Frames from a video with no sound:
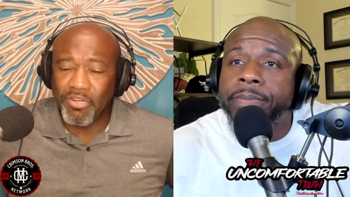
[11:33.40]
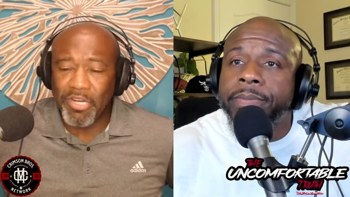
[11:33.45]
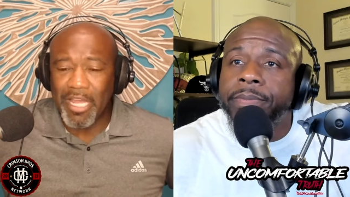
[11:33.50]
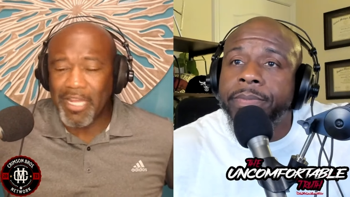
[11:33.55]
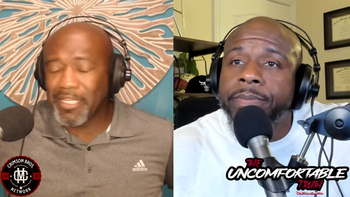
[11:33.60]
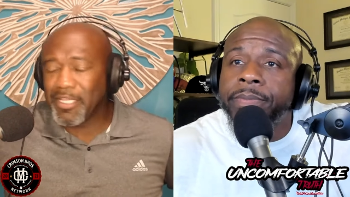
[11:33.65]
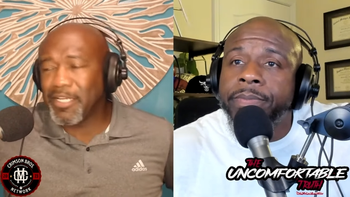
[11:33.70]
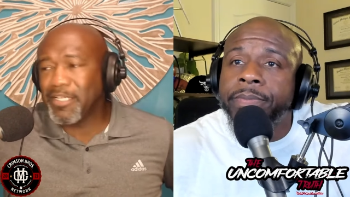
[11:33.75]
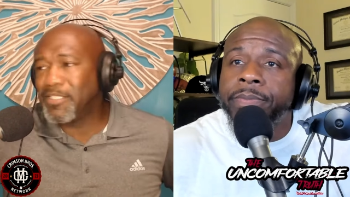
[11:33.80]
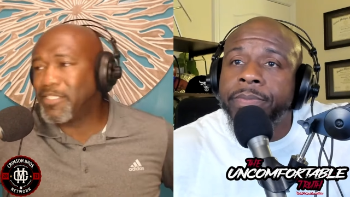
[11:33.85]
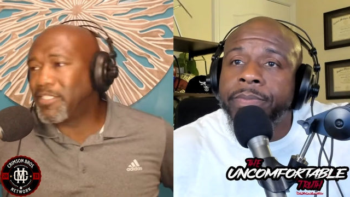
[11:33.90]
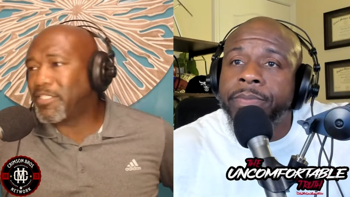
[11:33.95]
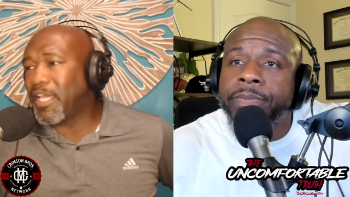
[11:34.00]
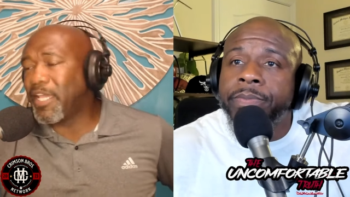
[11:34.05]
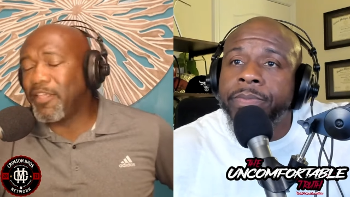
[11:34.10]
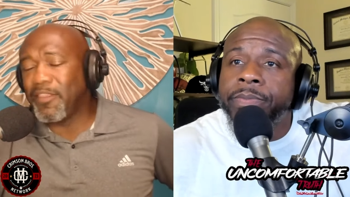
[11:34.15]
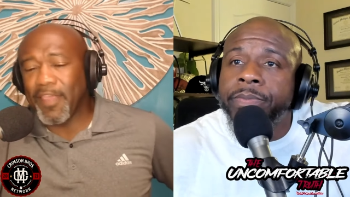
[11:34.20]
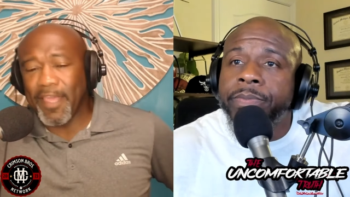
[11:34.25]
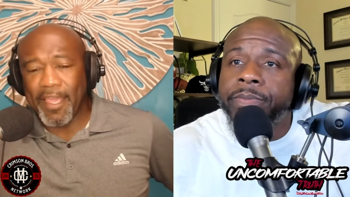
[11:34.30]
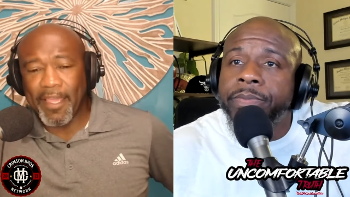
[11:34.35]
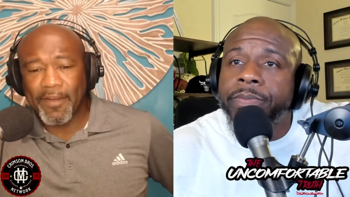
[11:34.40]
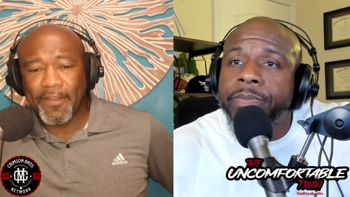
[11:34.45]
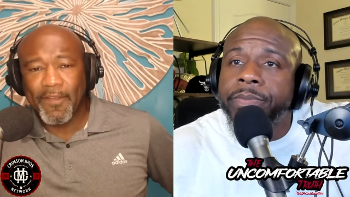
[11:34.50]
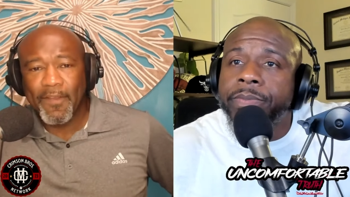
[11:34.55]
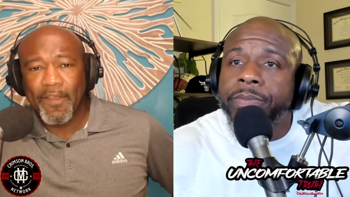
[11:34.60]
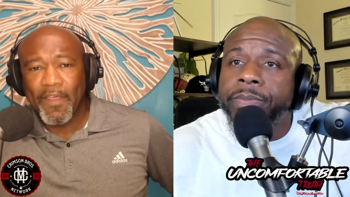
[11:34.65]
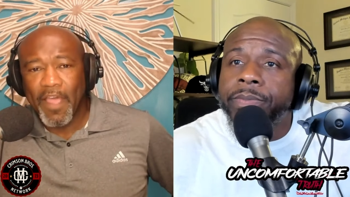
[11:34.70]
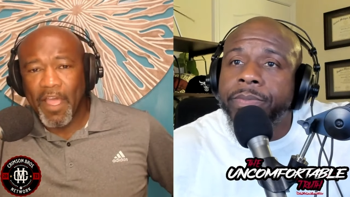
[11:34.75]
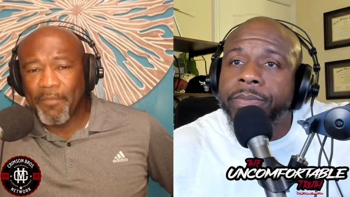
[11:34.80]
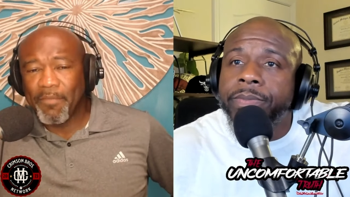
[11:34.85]
Speaker 1: not gonna say that.
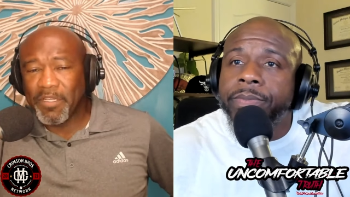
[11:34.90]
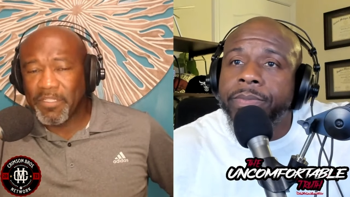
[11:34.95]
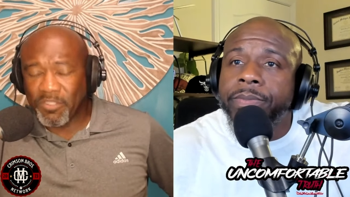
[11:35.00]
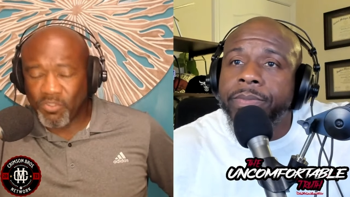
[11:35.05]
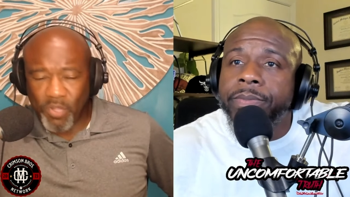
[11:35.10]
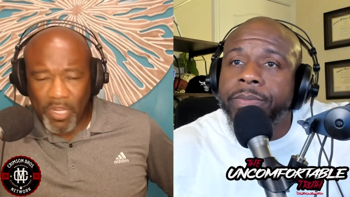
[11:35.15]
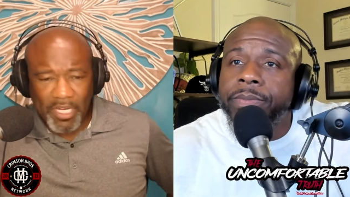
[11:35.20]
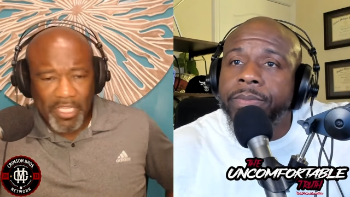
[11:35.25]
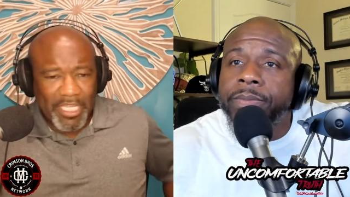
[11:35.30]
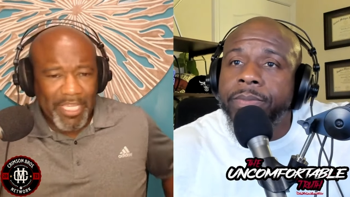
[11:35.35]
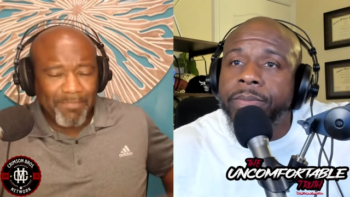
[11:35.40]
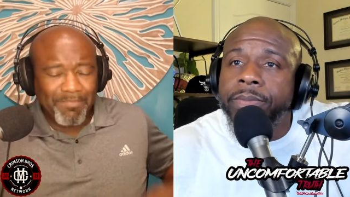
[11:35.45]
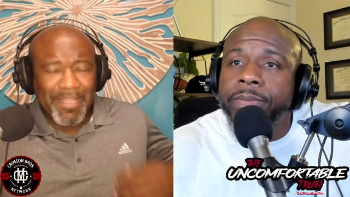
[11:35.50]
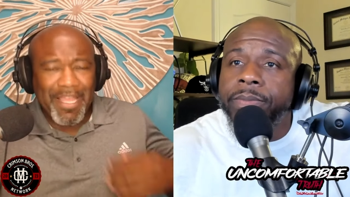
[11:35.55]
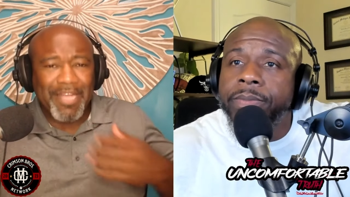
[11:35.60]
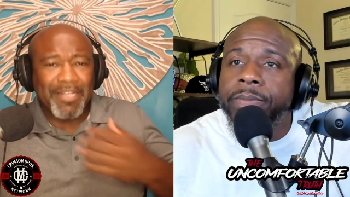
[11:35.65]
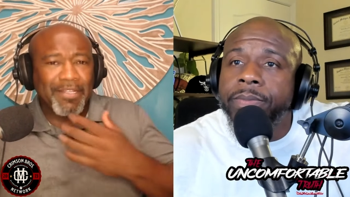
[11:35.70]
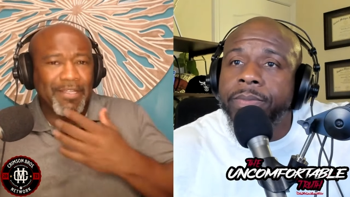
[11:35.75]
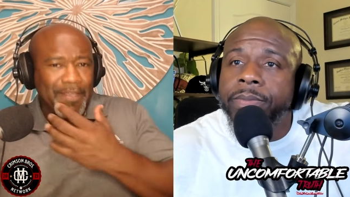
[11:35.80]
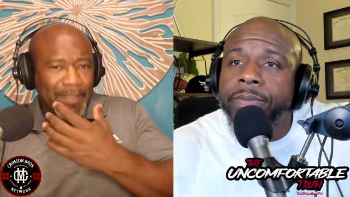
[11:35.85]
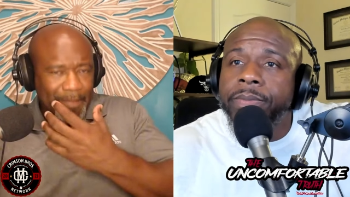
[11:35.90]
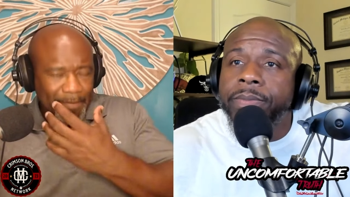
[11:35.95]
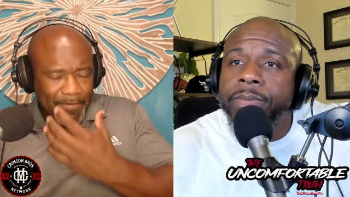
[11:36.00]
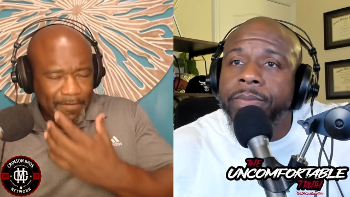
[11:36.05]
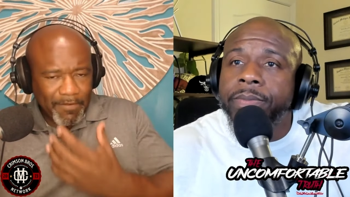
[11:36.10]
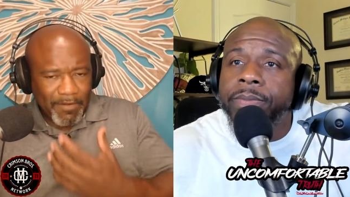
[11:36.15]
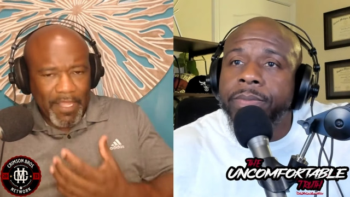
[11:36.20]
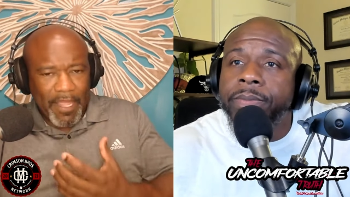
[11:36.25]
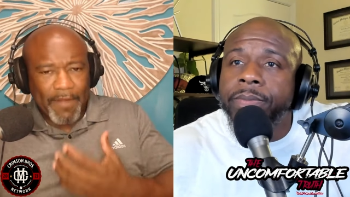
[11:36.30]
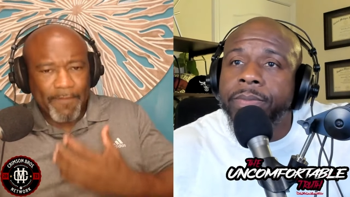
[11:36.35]
I'm gonna try to keep that
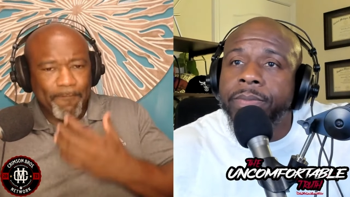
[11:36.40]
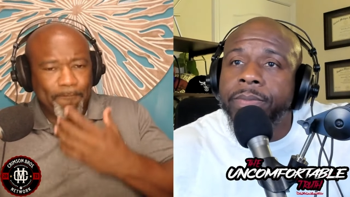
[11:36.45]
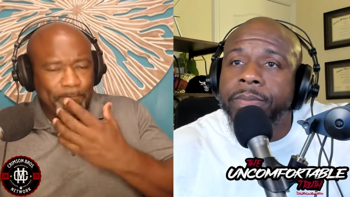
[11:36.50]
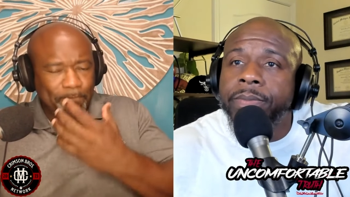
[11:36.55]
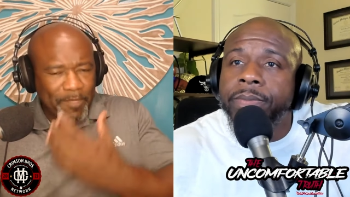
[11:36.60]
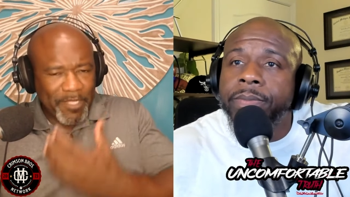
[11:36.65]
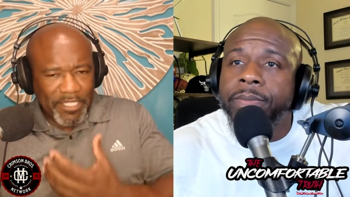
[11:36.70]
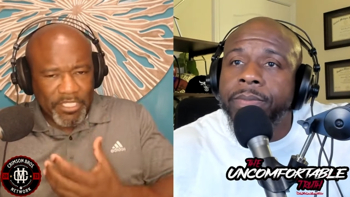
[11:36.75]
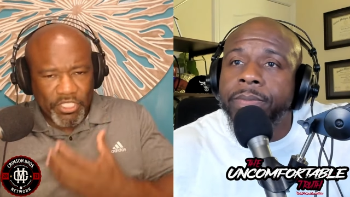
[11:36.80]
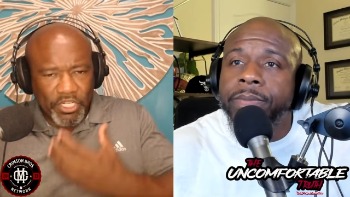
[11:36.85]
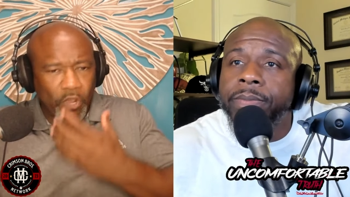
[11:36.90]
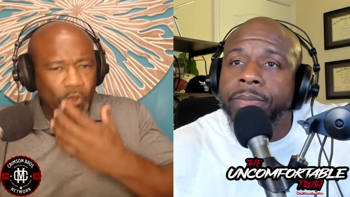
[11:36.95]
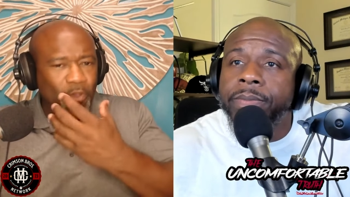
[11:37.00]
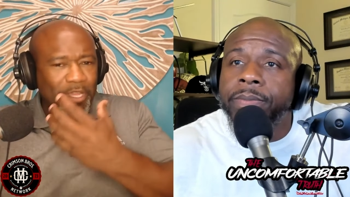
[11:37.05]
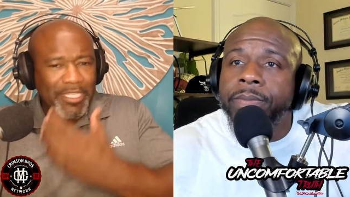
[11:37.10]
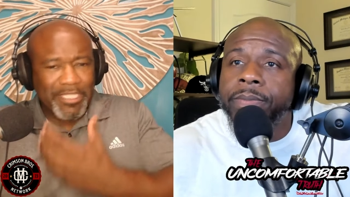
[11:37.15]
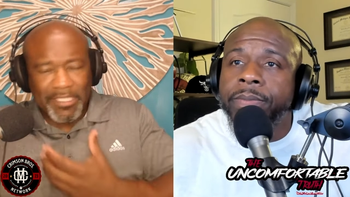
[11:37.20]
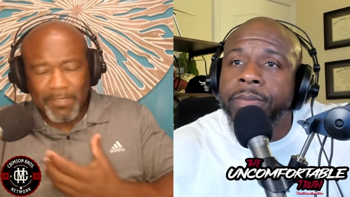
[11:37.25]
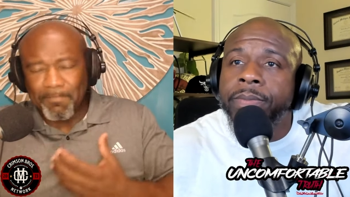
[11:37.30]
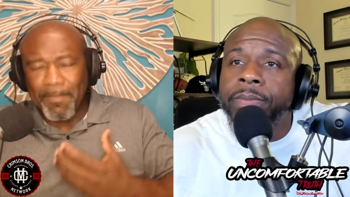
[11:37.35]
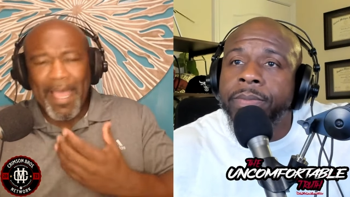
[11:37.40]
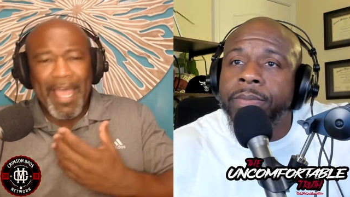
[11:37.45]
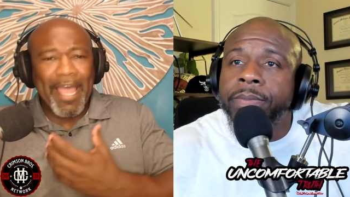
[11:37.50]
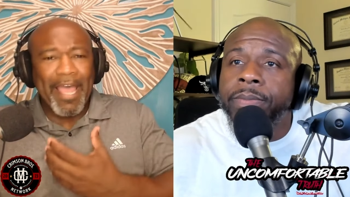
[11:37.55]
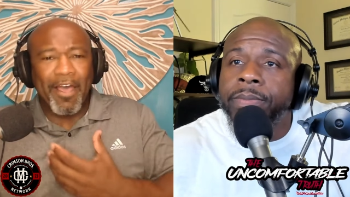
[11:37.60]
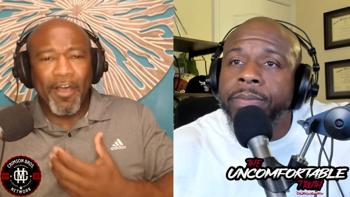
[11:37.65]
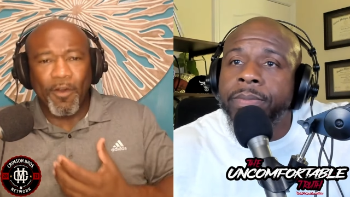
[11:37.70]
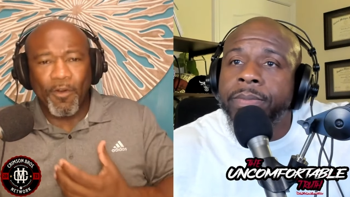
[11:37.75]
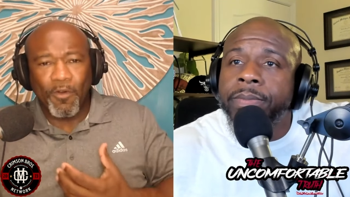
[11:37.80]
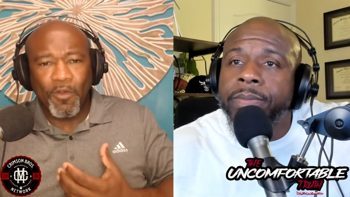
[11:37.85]
that stoic
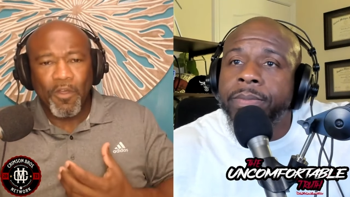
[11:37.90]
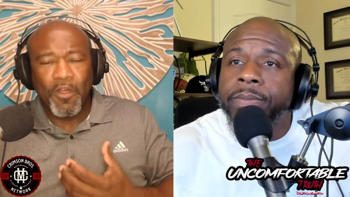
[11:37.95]
smile